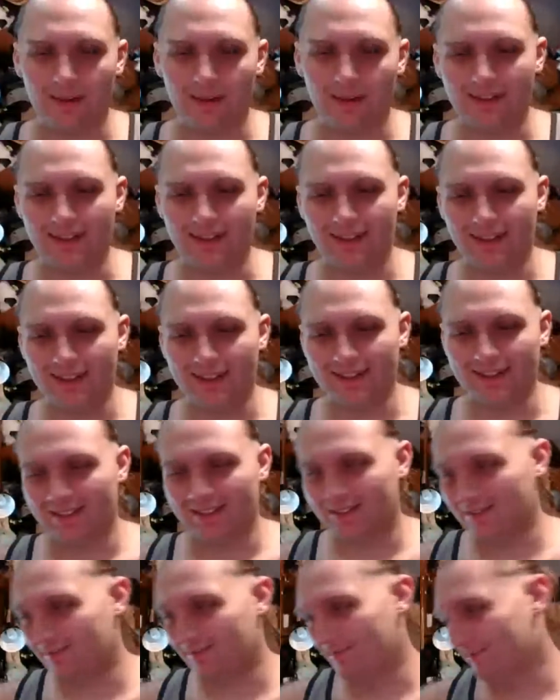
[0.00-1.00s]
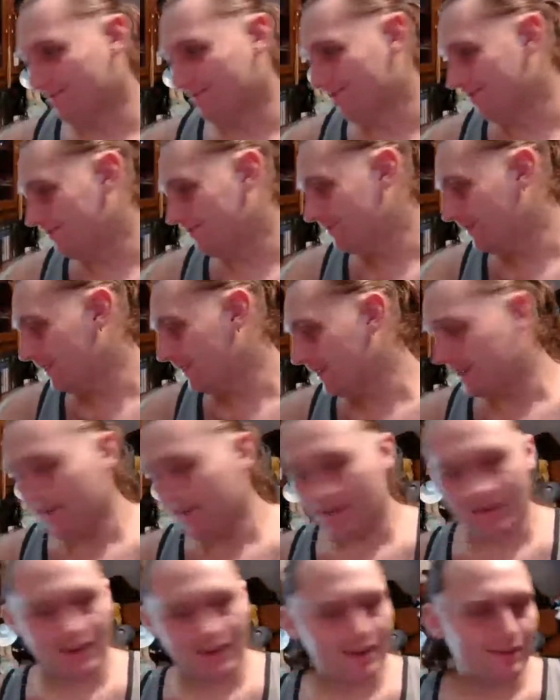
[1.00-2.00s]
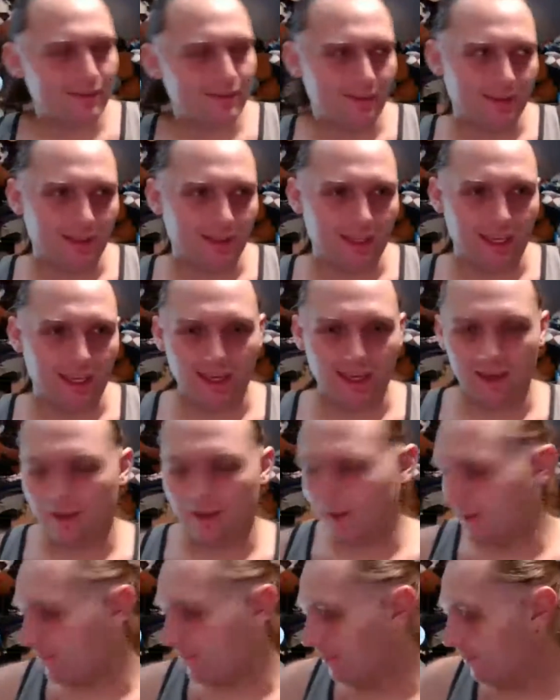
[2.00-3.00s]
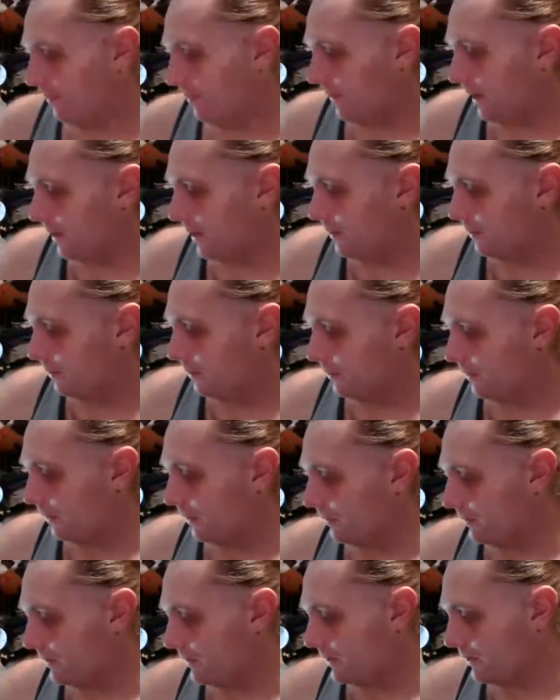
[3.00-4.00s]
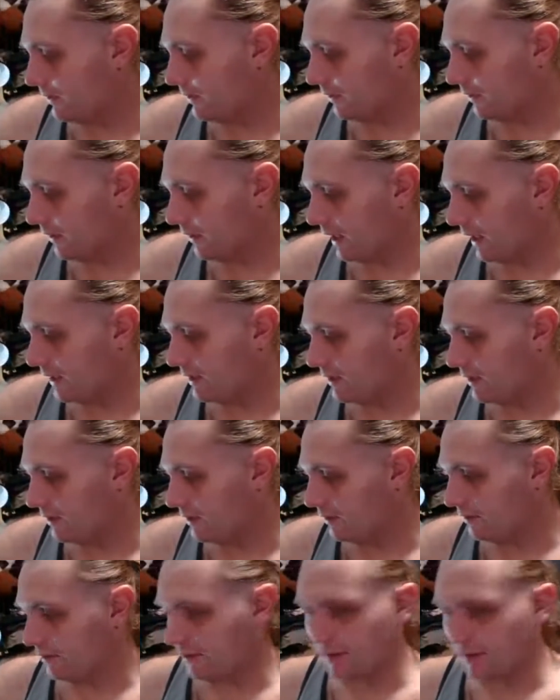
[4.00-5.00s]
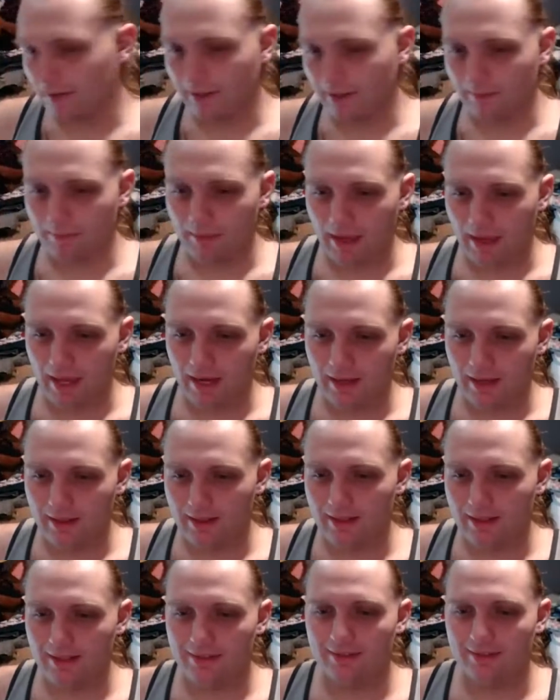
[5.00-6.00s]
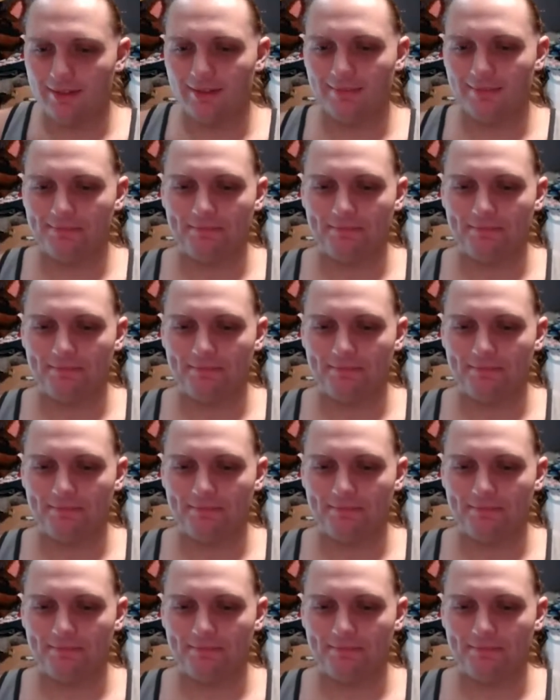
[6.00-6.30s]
at this. I really am. I seriously am bad at this.